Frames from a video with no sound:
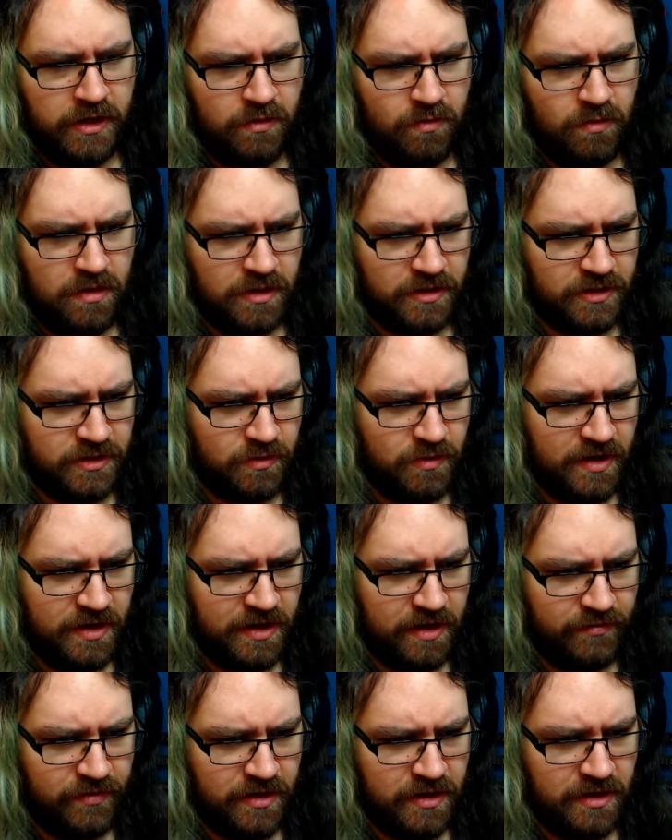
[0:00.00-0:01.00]
You know what? Do I
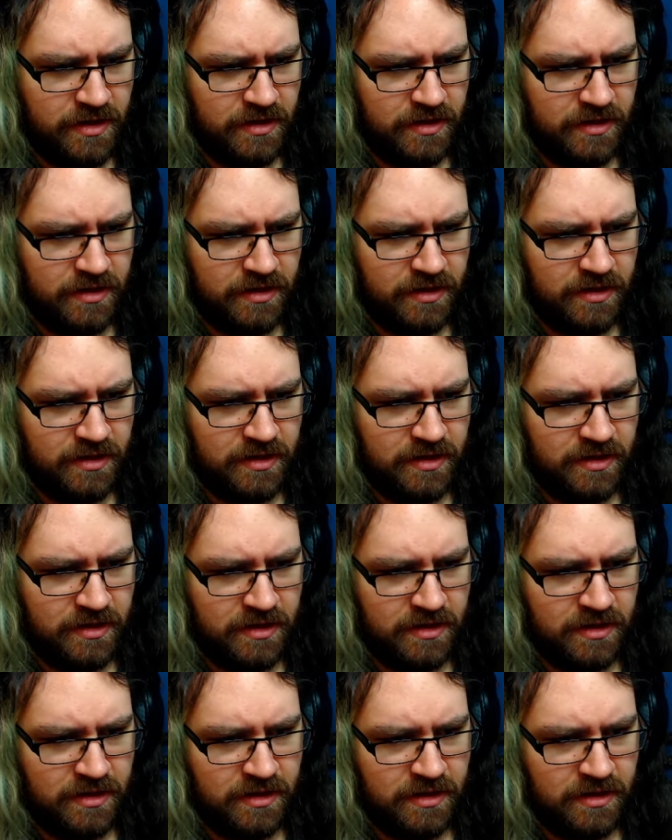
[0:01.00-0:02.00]
have any? Uh,
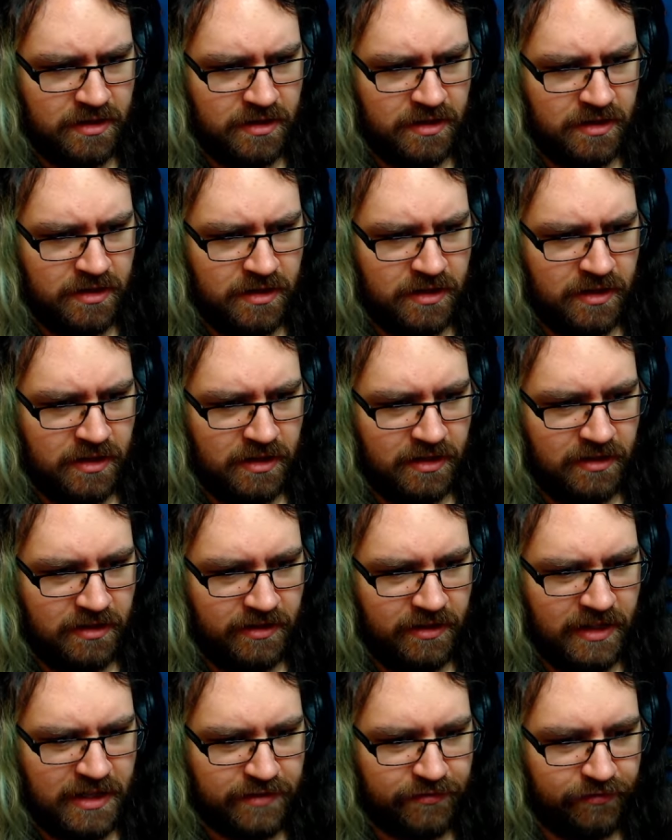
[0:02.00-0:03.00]

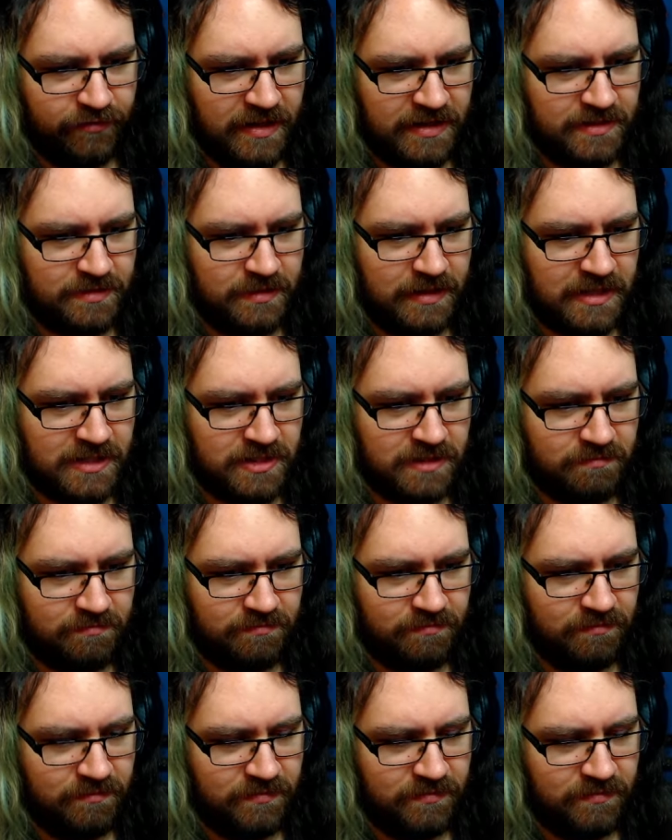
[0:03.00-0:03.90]
hey, let's let's let's.